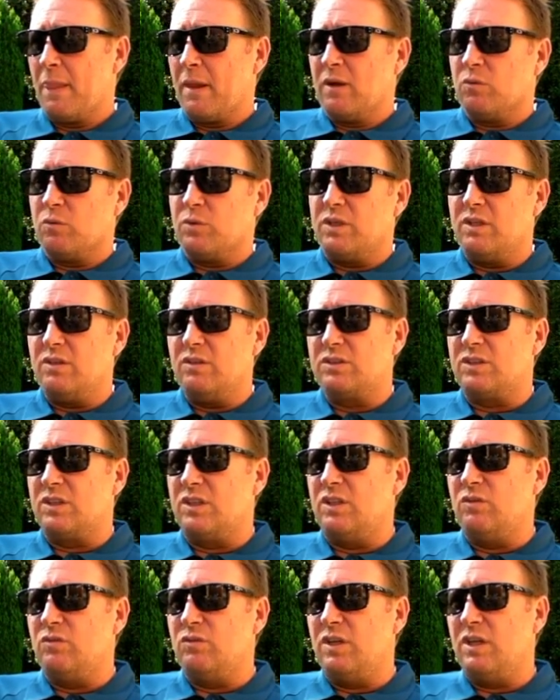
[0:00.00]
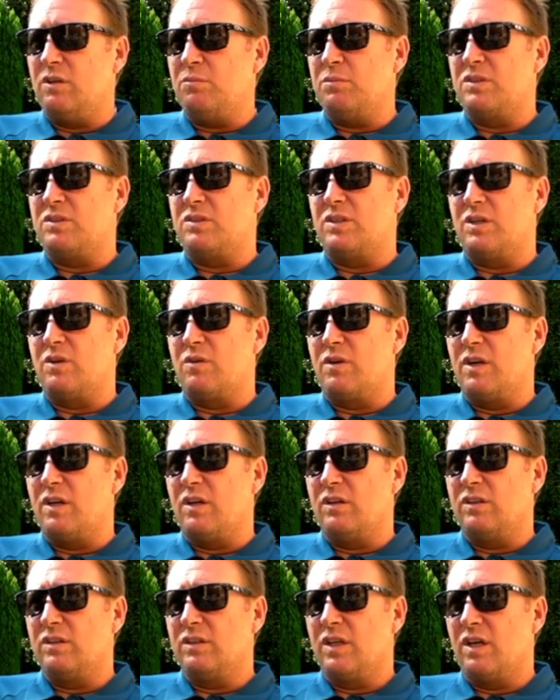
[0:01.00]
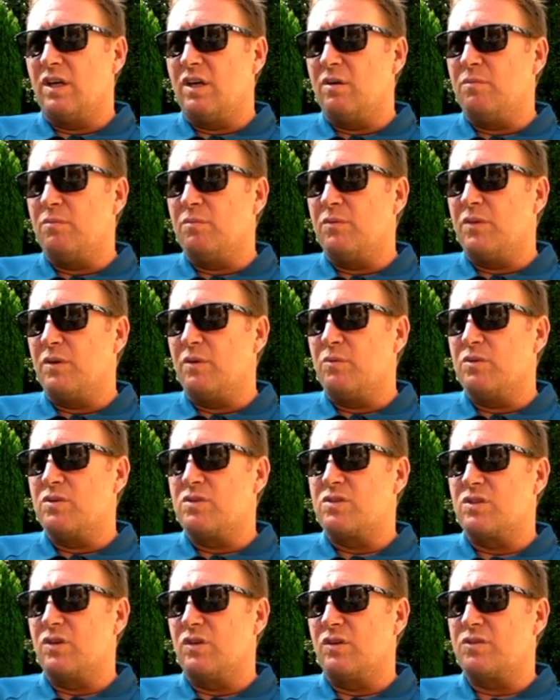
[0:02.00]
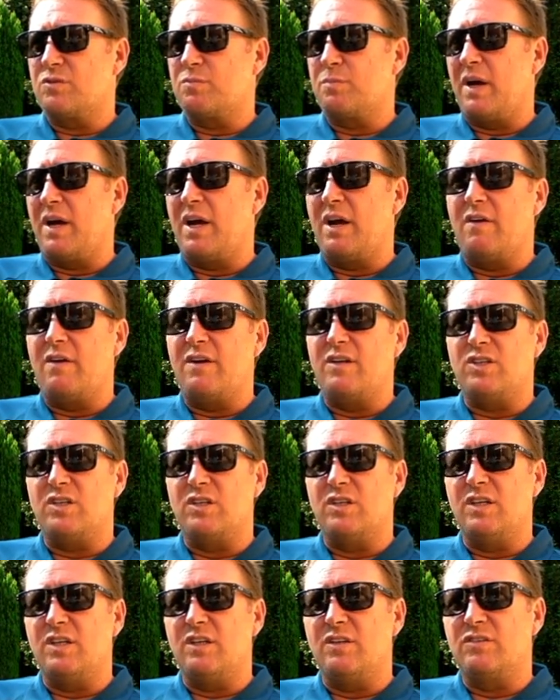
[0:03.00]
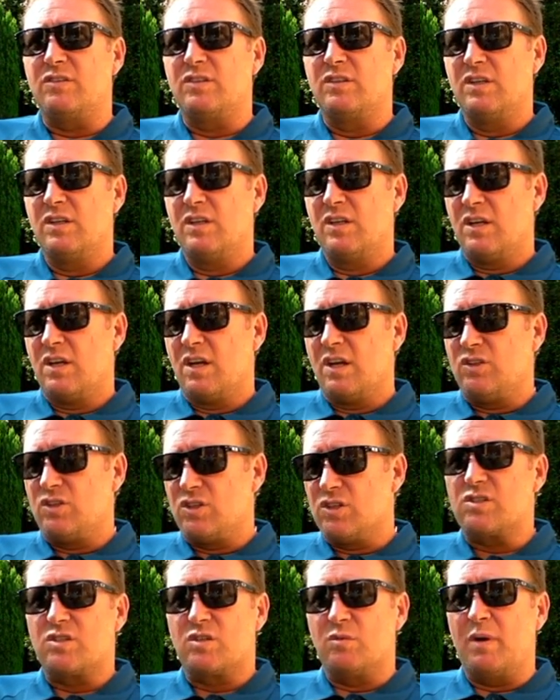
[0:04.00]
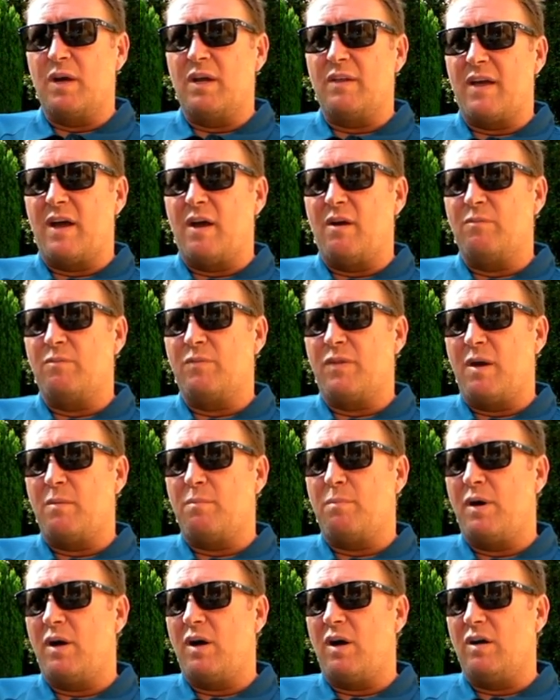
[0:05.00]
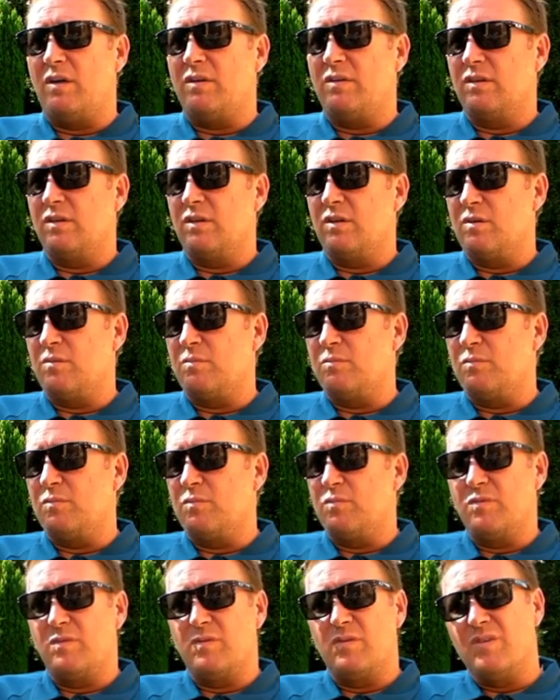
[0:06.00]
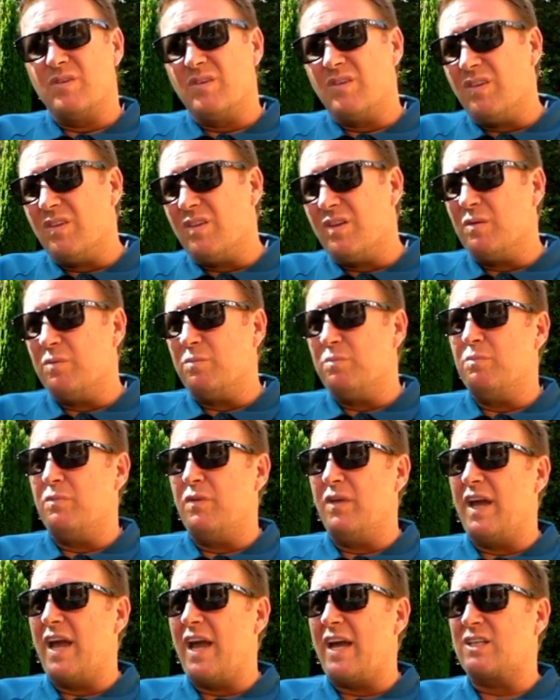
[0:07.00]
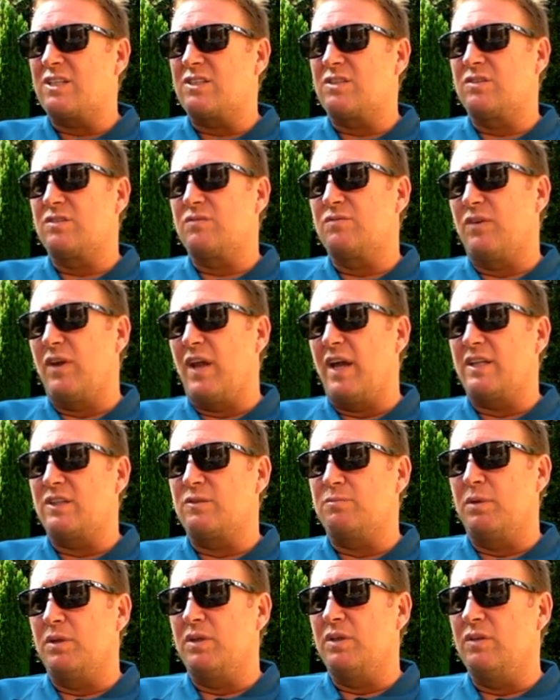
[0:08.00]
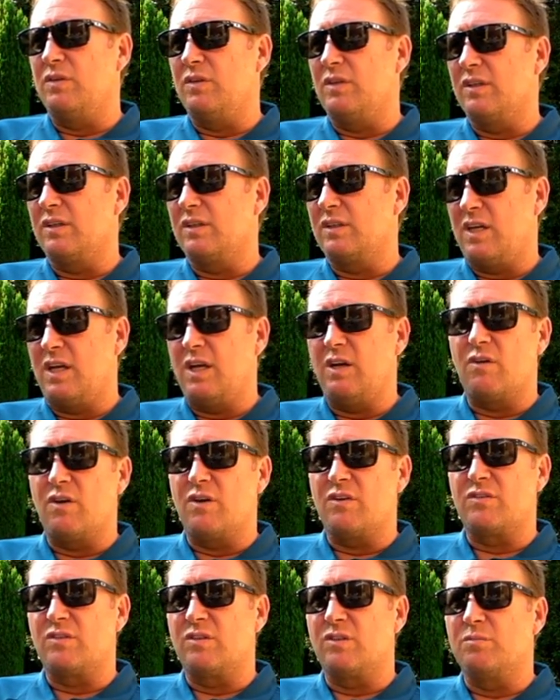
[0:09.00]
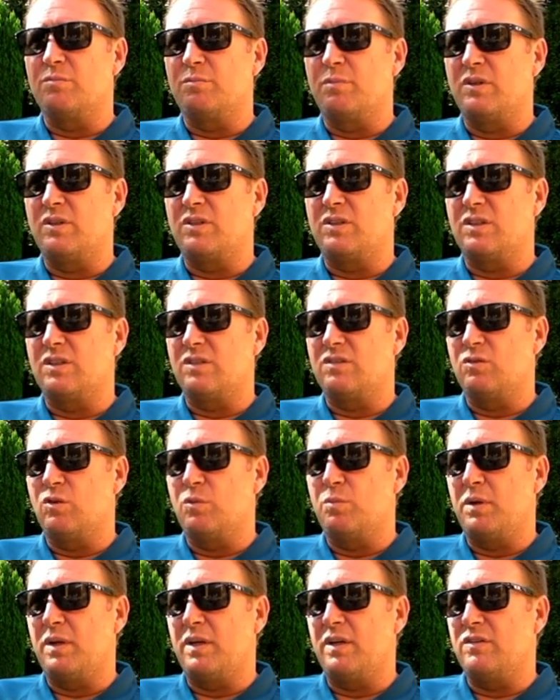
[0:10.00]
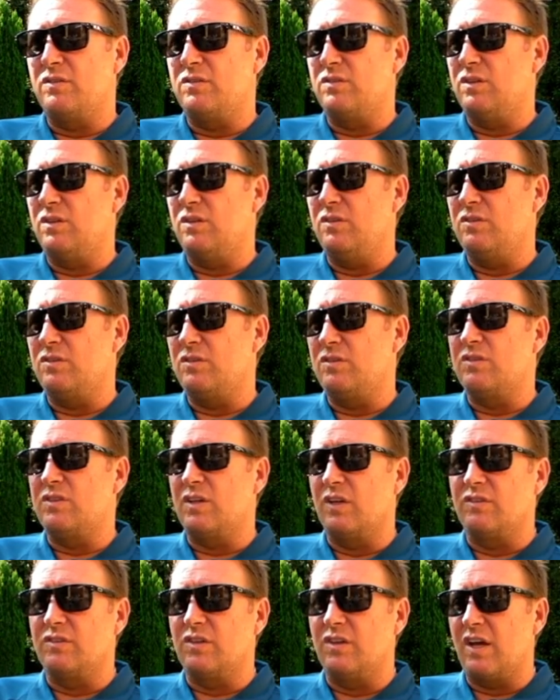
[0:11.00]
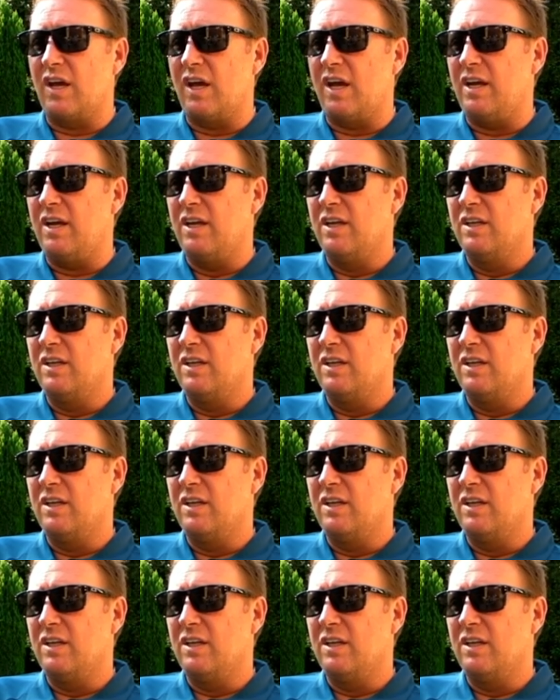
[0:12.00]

we used a unique material that was sourced by our engineers just to make that part. The X-Flex Blue that Kyrgios and a bunch of the tour players use still today